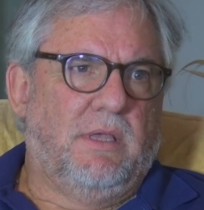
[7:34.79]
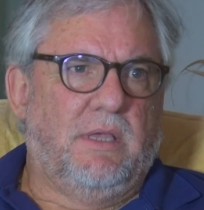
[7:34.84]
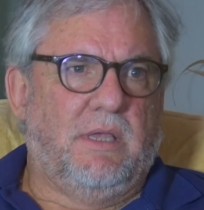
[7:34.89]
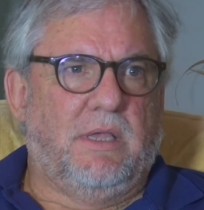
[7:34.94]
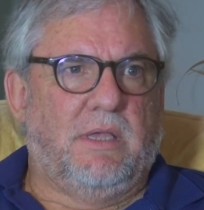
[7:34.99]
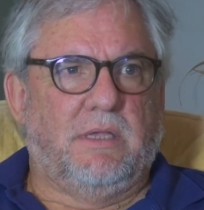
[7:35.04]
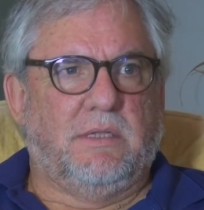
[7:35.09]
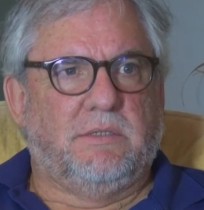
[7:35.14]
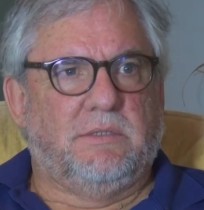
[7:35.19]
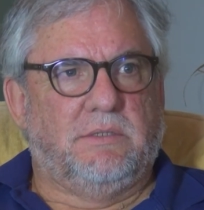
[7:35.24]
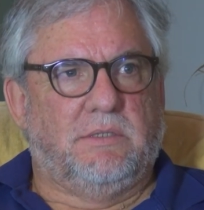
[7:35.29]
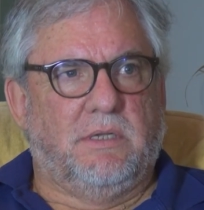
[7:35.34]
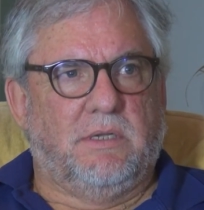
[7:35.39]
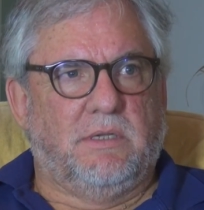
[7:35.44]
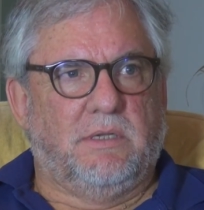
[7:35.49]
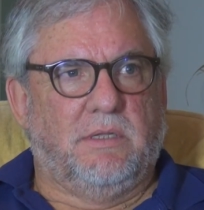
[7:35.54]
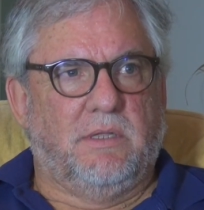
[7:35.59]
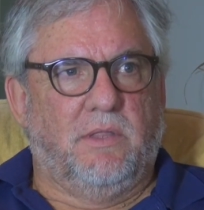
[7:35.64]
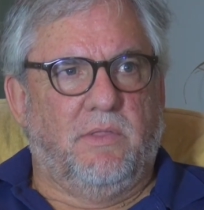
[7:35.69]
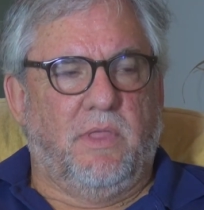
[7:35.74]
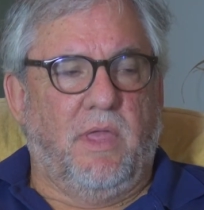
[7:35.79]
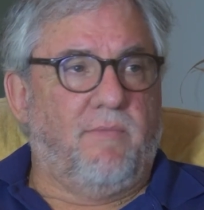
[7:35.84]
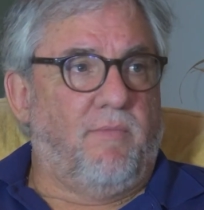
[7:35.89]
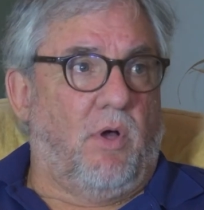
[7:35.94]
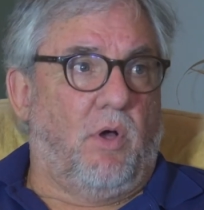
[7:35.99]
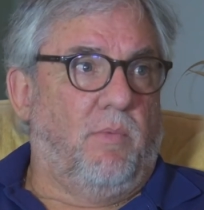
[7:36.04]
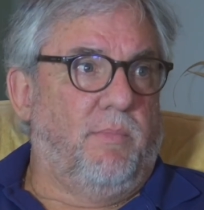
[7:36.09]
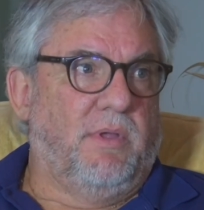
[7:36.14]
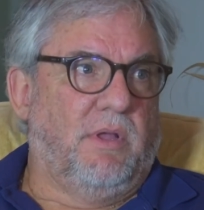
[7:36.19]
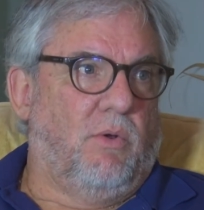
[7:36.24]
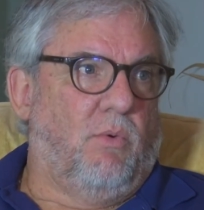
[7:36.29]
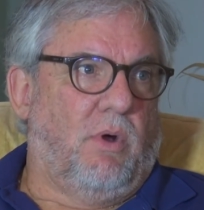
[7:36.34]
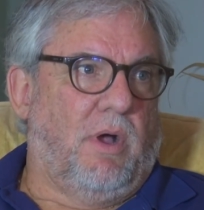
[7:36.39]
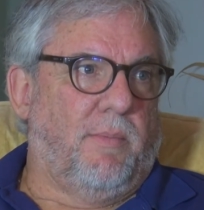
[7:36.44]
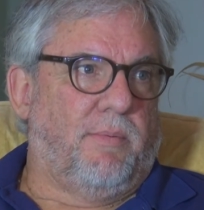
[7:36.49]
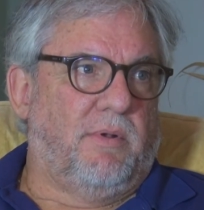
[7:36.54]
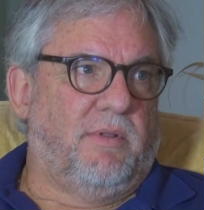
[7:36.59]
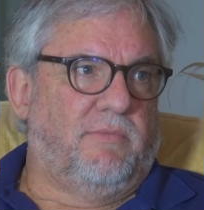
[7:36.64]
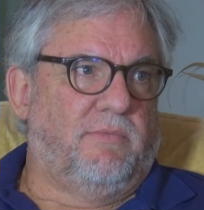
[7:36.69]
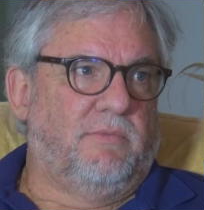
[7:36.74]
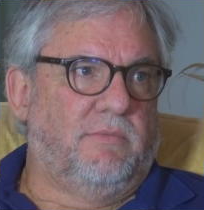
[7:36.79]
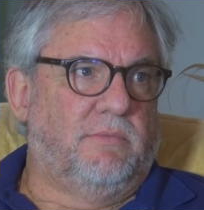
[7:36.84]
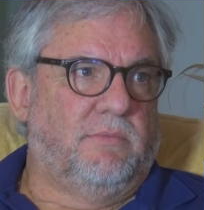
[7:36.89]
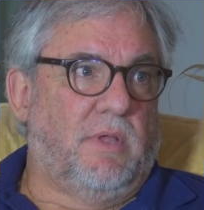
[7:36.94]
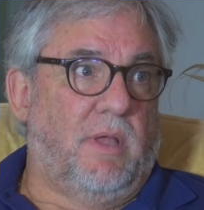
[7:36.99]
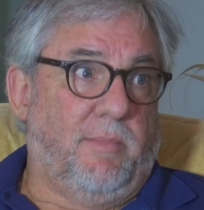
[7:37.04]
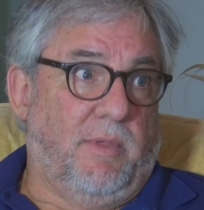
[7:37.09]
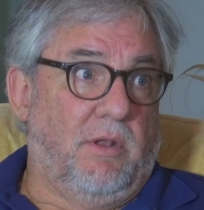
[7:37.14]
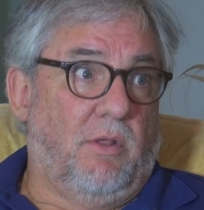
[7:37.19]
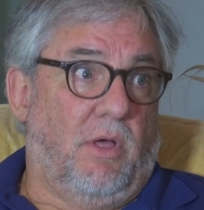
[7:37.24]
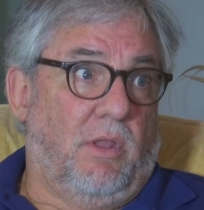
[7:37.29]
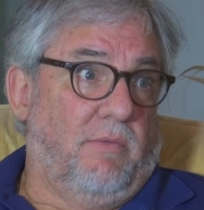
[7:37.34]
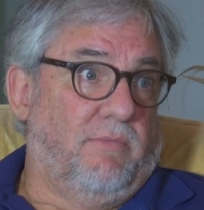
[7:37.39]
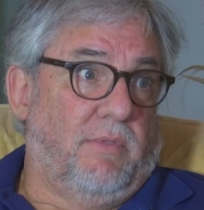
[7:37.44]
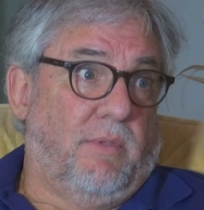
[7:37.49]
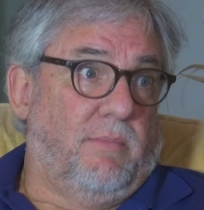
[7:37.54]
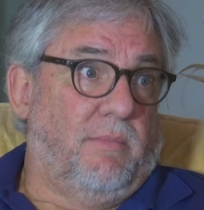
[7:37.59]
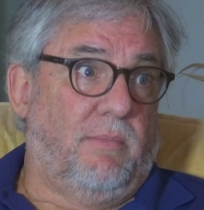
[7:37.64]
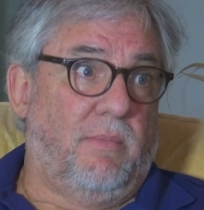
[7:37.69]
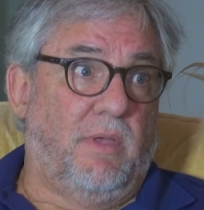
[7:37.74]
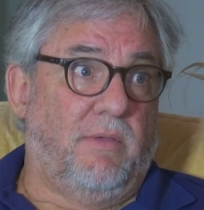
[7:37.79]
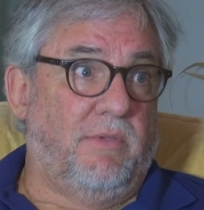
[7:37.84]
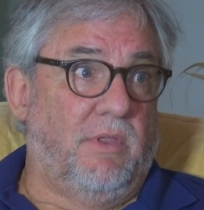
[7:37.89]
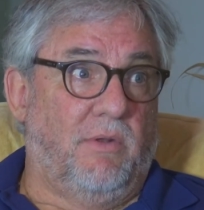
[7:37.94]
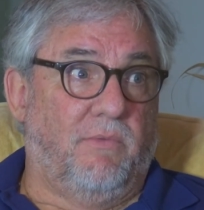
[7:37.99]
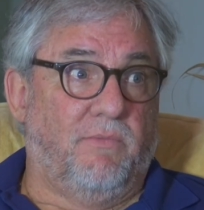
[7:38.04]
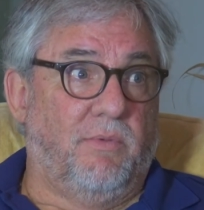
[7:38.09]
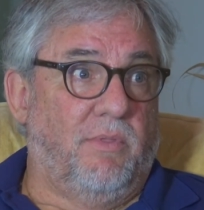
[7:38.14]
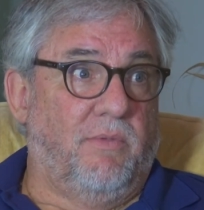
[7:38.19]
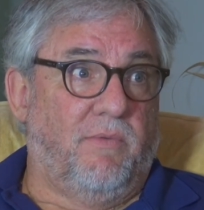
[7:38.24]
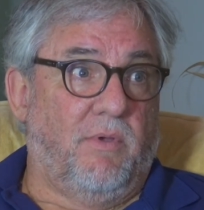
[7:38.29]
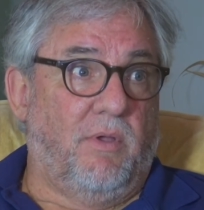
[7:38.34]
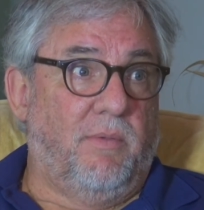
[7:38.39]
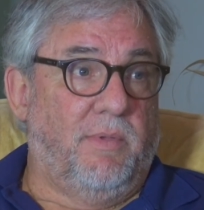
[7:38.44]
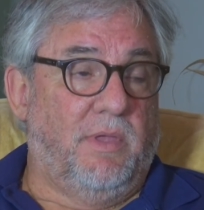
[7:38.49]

And they've all been cooperative. I mean, all of them, from the very